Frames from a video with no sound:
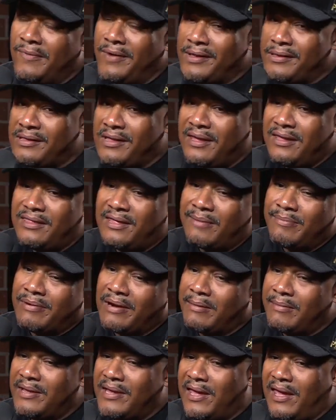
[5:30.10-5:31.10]
I want to say that
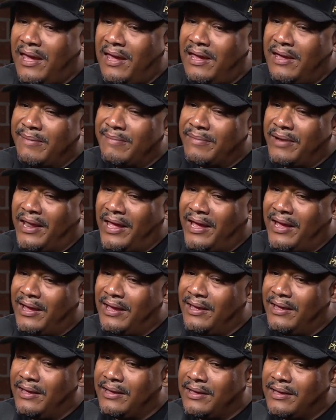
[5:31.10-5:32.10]
probably came
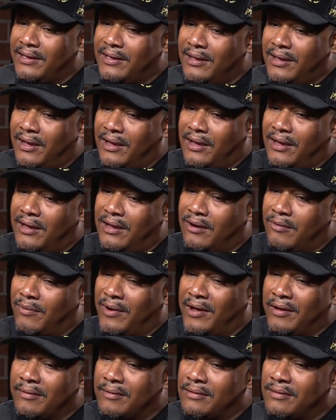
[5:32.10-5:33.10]
like
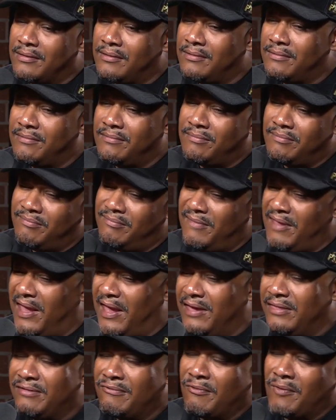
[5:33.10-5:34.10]
around
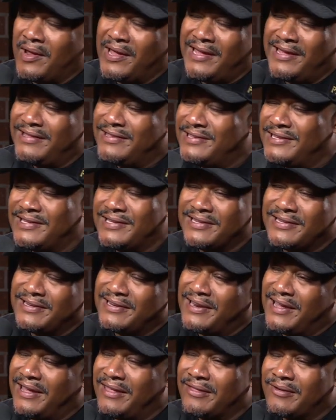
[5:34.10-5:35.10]
8th grade to
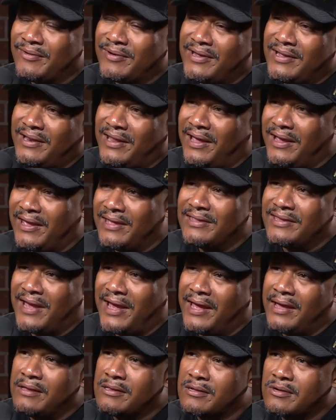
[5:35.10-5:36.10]
9th grade, like into
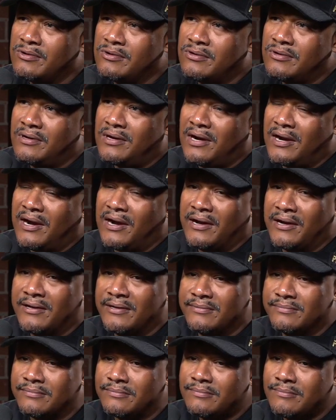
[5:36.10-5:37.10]
high school.
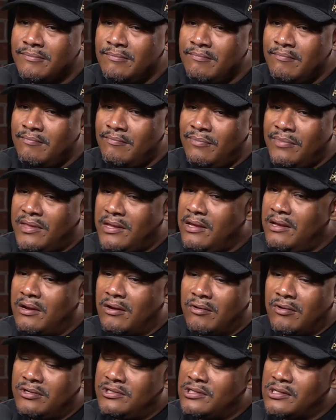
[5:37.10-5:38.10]
You
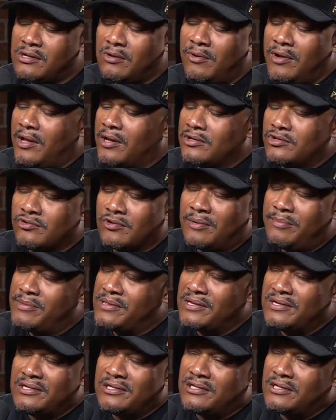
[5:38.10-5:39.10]
know, just going on
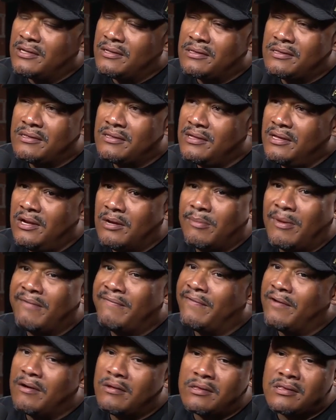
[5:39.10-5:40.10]
trips and just, you know, my
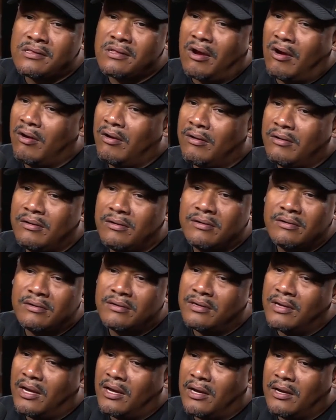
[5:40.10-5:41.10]
first art
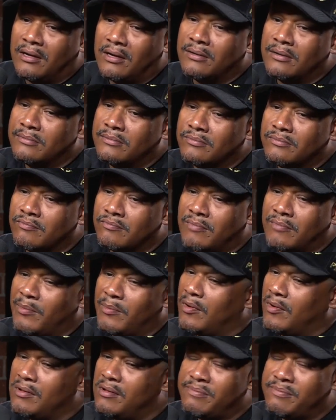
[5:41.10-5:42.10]

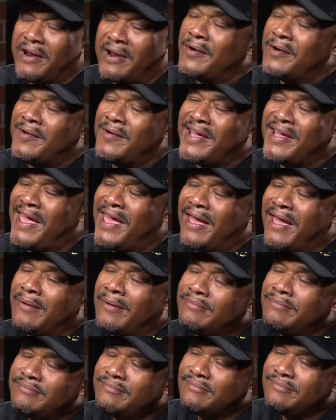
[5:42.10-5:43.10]
memory was probably going to
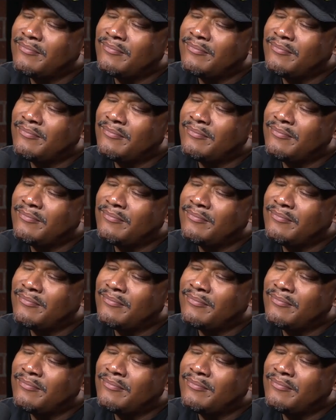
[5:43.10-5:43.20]
CAM,